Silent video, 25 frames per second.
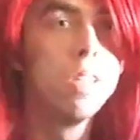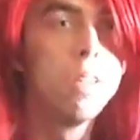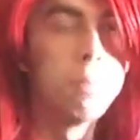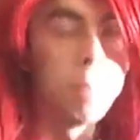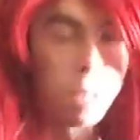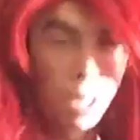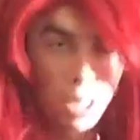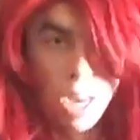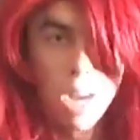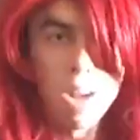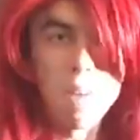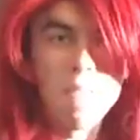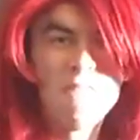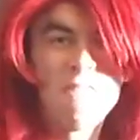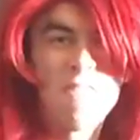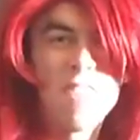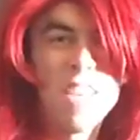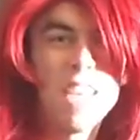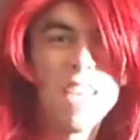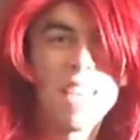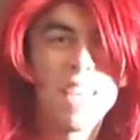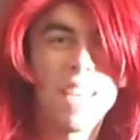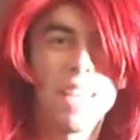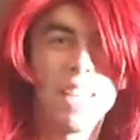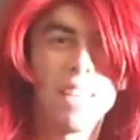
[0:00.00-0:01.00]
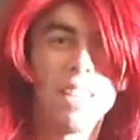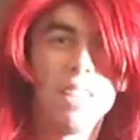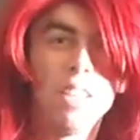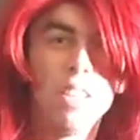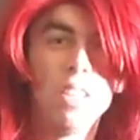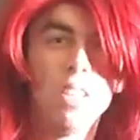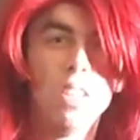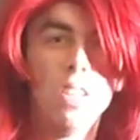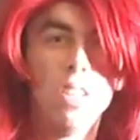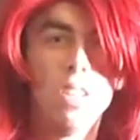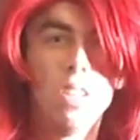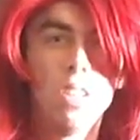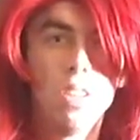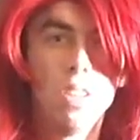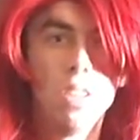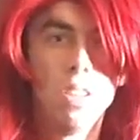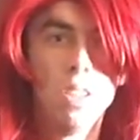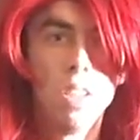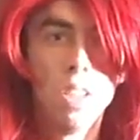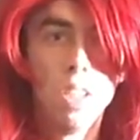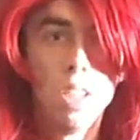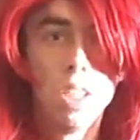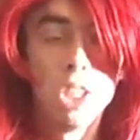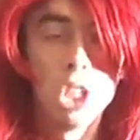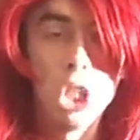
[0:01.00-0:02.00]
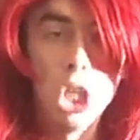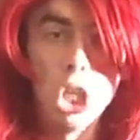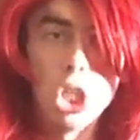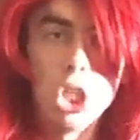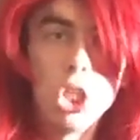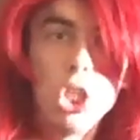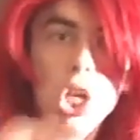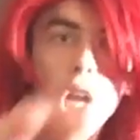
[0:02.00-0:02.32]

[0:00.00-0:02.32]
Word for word: Become vegan. It is